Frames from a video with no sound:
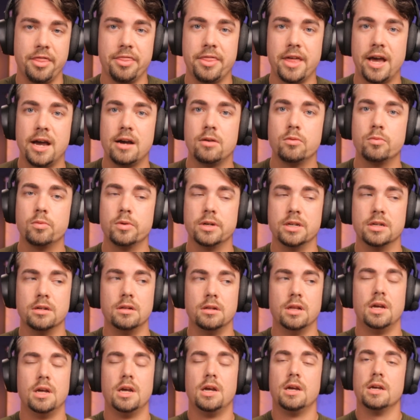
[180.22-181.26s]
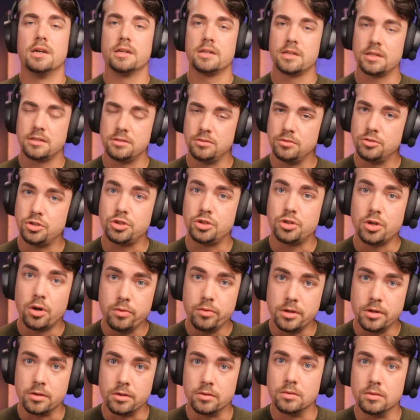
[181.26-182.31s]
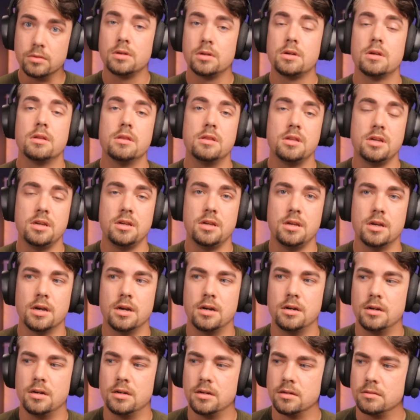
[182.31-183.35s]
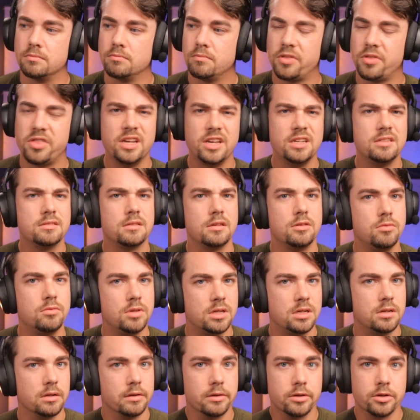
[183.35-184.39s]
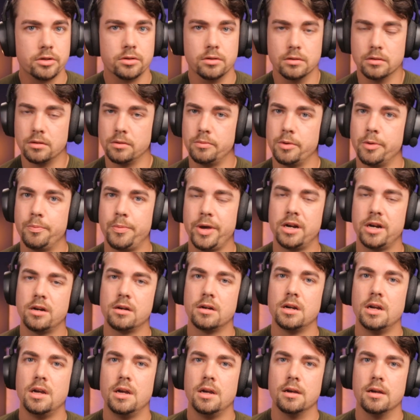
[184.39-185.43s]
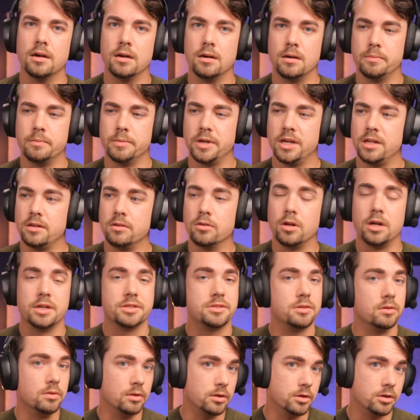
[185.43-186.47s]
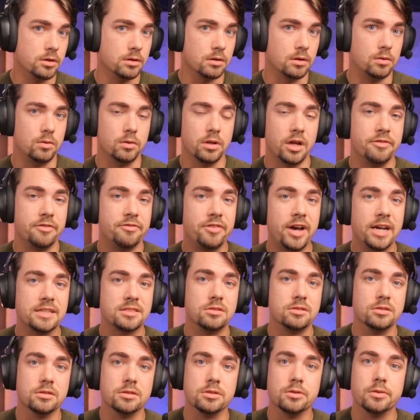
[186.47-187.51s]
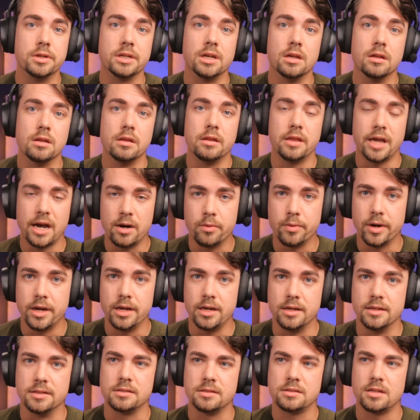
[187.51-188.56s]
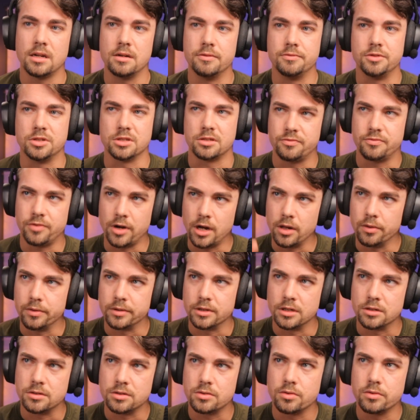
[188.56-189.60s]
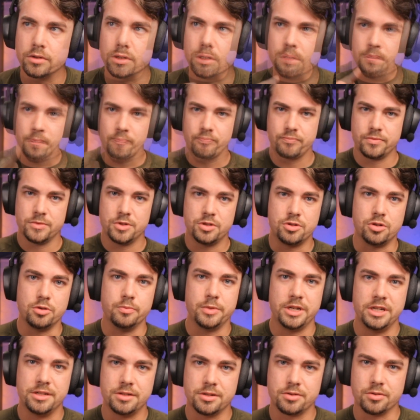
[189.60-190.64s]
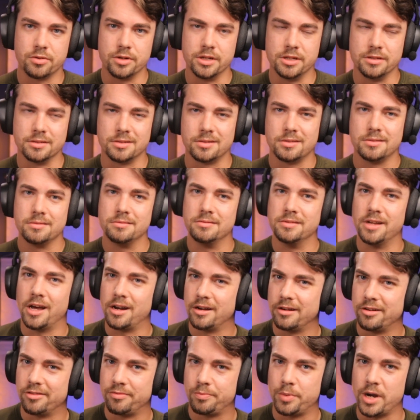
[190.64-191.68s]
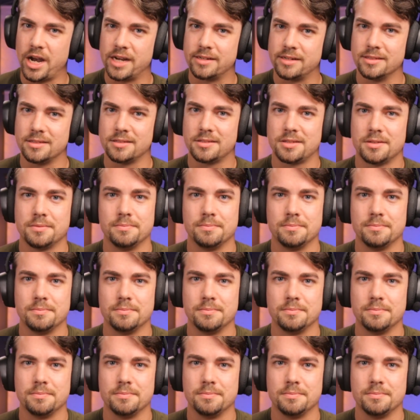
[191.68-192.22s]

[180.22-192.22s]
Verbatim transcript: that will show you the uh, things that you need to learn a little bit better. Um, and you'll also learn a whole lot faster doing it that way instead of just following the tutorial. Too many tutorials, not enough practice.